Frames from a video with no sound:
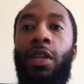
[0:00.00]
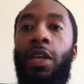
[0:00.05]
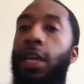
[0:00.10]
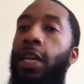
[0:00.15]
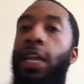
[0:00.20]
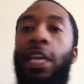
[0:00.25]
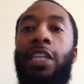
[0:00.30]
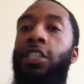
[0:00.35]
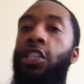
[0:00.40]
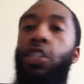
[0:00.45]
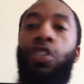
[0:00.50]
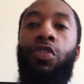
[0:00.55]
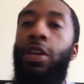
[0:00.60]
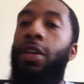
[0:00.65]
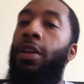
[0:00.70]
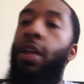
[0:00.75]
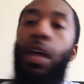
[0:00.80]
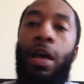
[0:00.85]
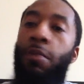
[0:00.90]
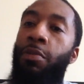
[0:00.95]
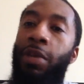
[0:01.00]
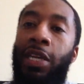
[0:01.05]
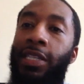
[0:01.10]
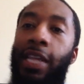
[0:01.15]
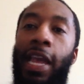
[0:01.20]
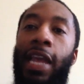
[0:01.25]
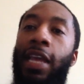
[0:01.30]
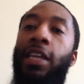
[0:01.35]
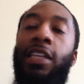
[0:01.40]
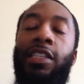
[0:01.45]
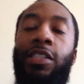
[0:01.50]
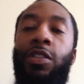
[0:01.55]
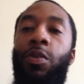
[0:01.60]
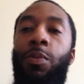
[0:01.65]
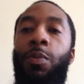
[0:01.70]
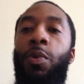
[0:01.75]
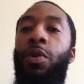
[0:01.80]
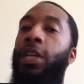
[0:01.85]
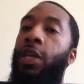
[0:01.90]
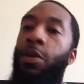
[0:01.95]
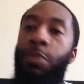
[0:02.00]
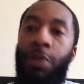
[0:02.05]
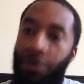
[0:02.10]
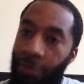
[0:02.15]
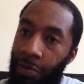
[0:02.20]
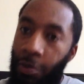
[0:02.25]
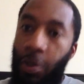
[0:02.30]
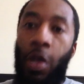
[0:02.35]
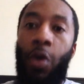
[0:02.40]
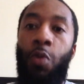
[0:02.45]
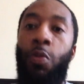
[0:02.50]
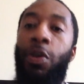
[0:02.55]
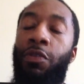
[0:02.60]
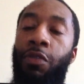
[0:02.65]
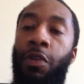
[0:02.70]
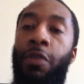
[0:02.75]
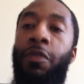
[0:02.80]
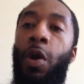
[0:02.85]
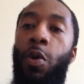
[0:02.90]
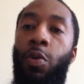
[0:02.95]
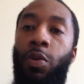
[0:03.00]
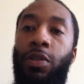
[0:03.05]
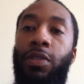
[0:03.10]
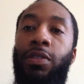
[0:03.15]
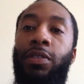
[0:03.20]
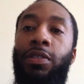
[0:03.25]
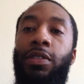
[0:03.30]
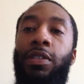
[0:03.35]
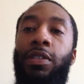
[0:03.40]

And they just straight up, we ain't taking this no more. Nigga, we revolting.